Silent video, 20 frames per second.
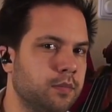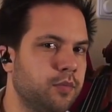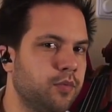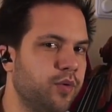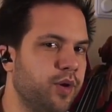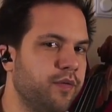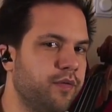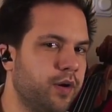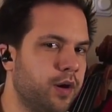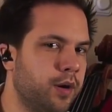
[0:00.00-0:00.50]

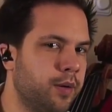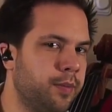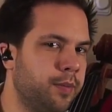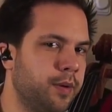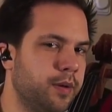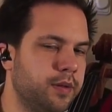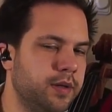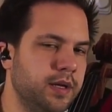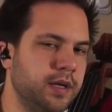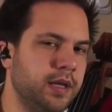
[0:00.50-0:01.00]
Reverb,
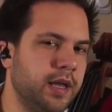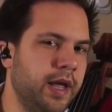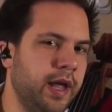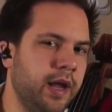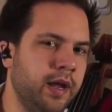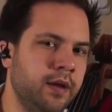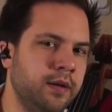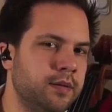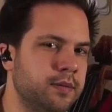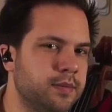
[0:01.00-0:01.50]

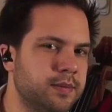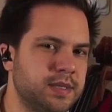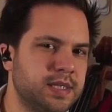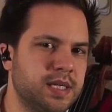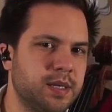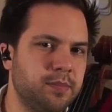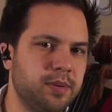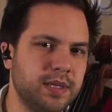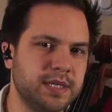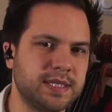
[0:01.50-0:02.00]
delay,
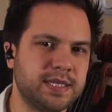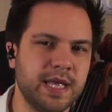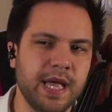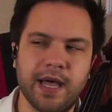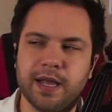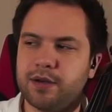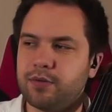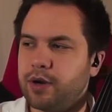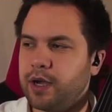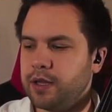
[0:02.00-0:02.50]
simple as
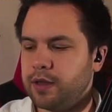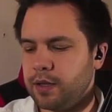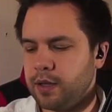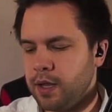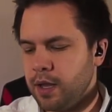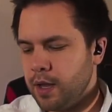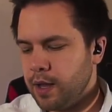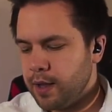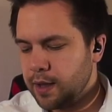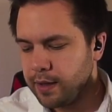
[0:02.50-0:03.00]
that, right?
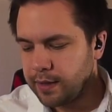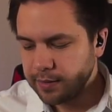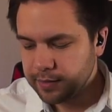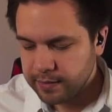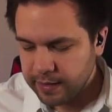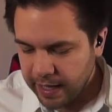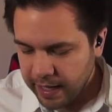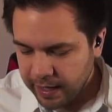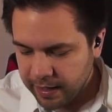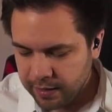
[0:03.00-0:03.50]

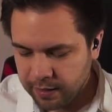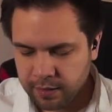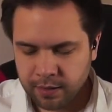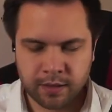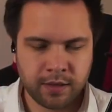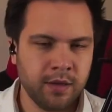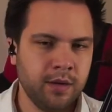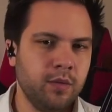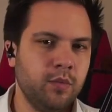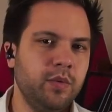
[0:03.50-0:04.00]
Then
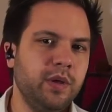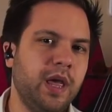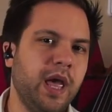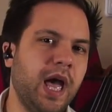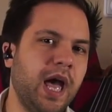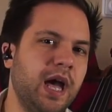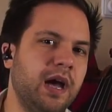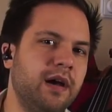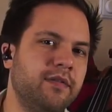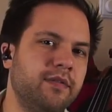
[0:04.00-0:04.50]
we
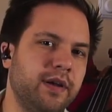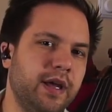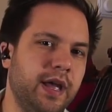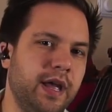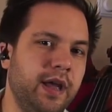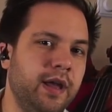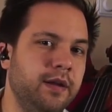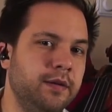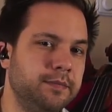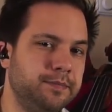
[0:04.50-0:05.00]
have
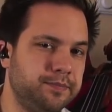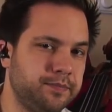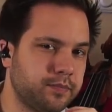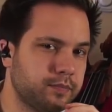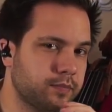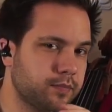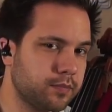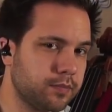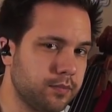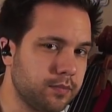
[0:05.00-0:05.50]
a
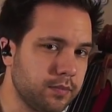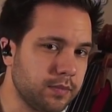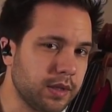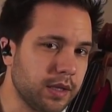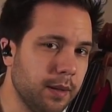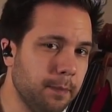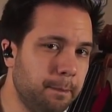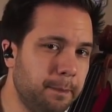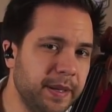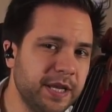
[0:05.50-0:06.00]

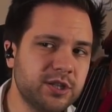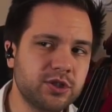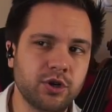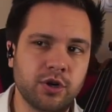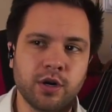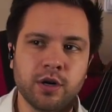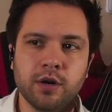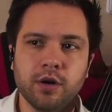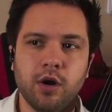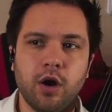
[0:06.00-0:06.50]

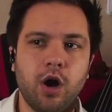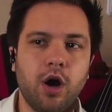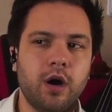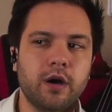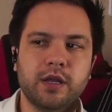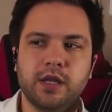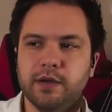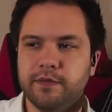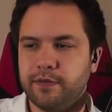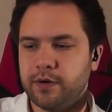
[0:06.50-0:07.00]
pitcher,
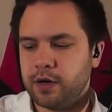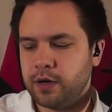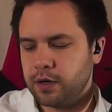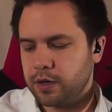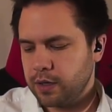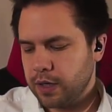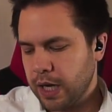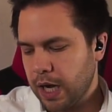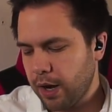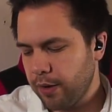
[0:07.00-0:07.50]
octaver,
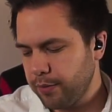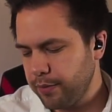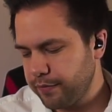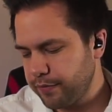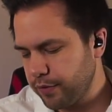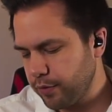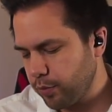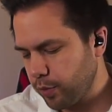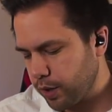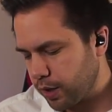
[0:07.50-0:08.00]

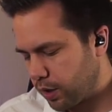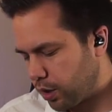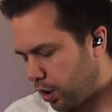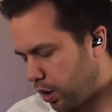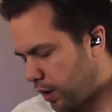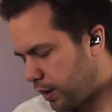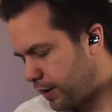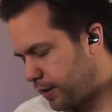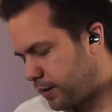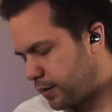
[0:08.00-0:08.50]
however you want to
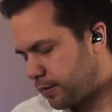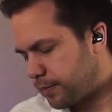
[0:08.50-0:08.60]
call it.